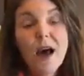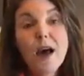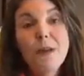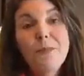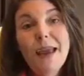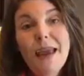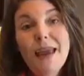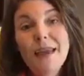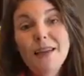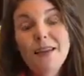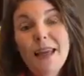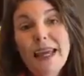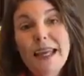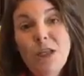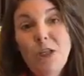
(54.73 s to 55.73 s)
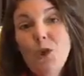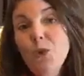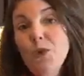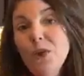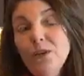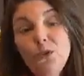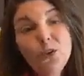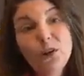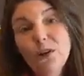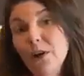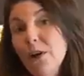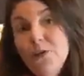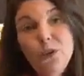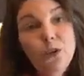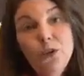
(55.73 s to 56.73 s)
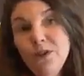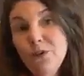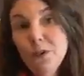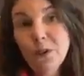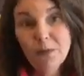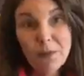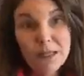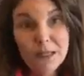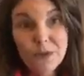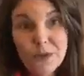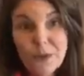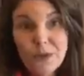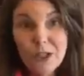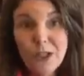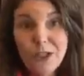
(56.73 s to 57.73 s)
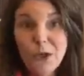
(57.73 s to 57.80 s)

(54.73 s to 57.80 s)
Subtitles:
and use it for a few different meals.